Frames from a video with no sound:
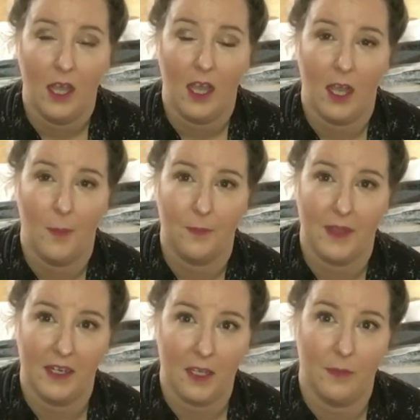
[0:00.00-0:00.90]

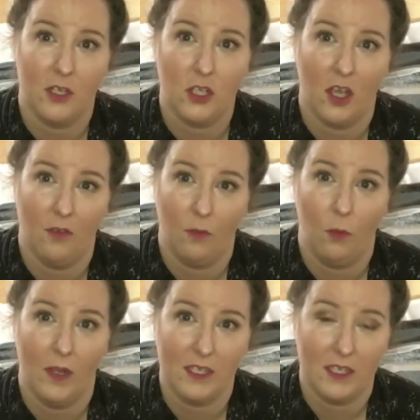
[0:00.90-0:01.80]
an image of
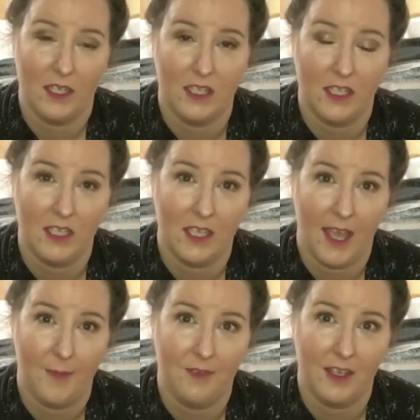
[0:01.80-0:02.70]
what the
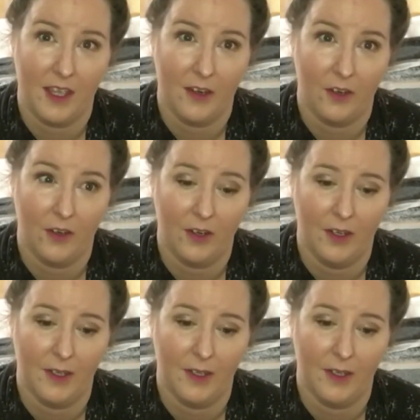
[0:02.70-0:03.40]
Advocare